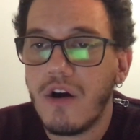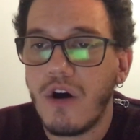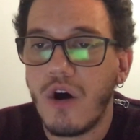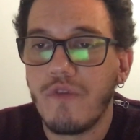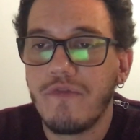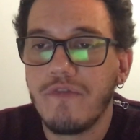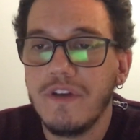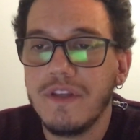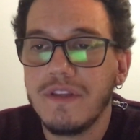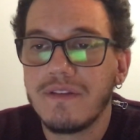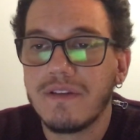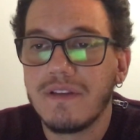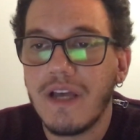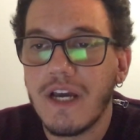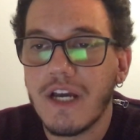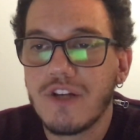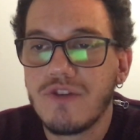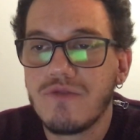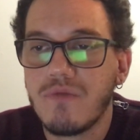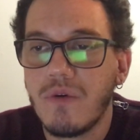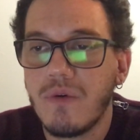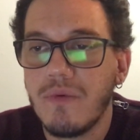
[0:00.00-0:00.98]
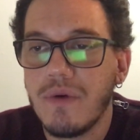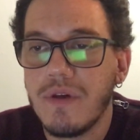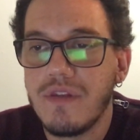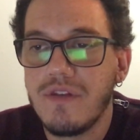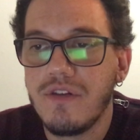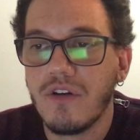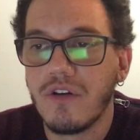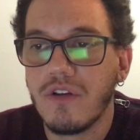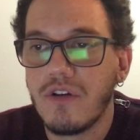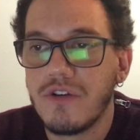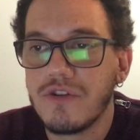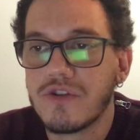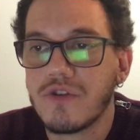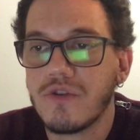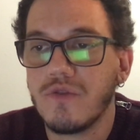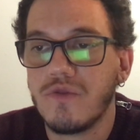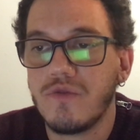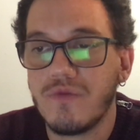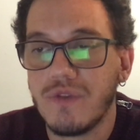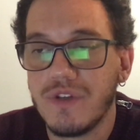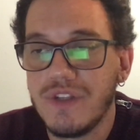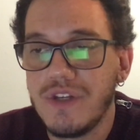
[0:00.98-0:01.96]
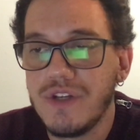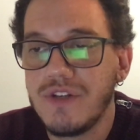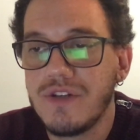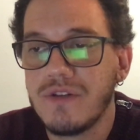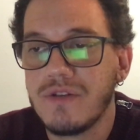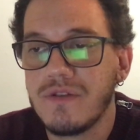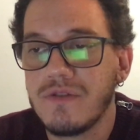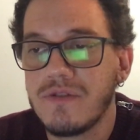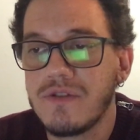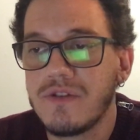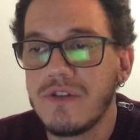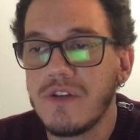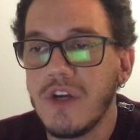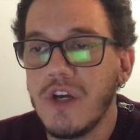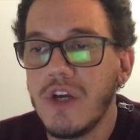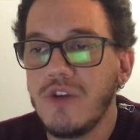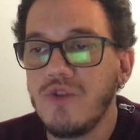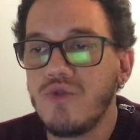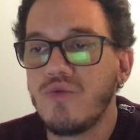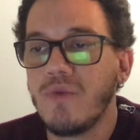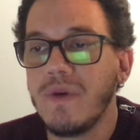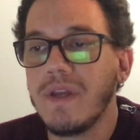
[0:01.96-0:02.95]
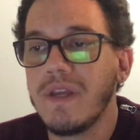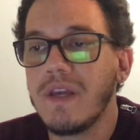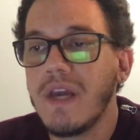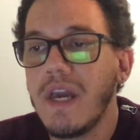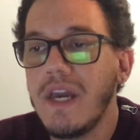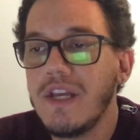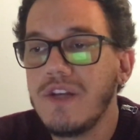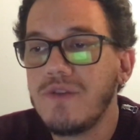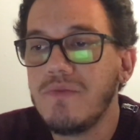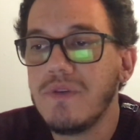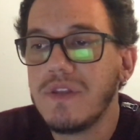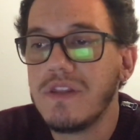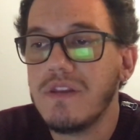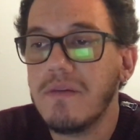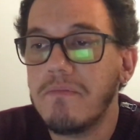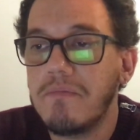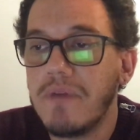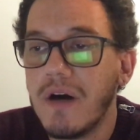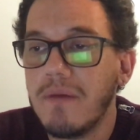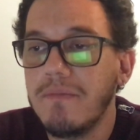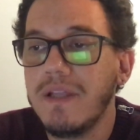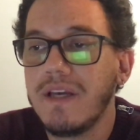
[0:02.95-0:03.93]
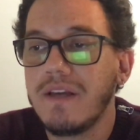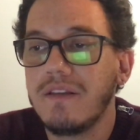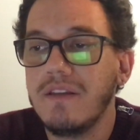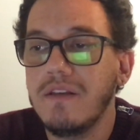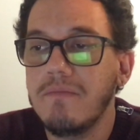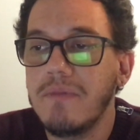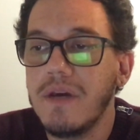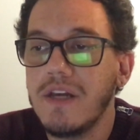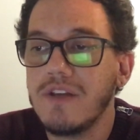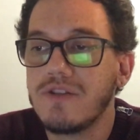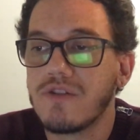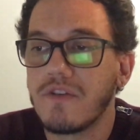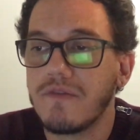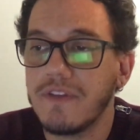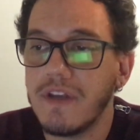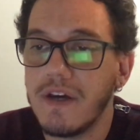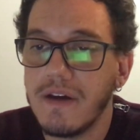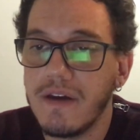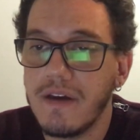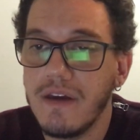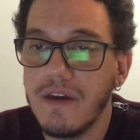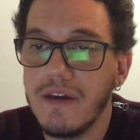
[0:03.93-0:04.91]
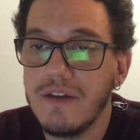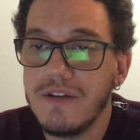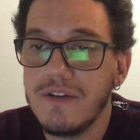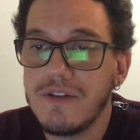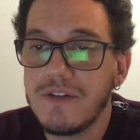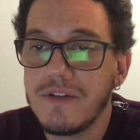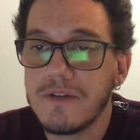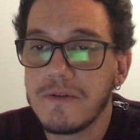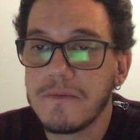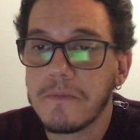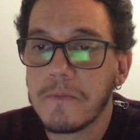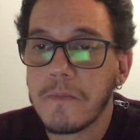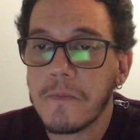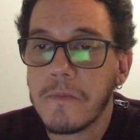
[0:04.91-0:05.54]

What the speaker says: of intellectual and theological traditions to engage with the public debates of their age.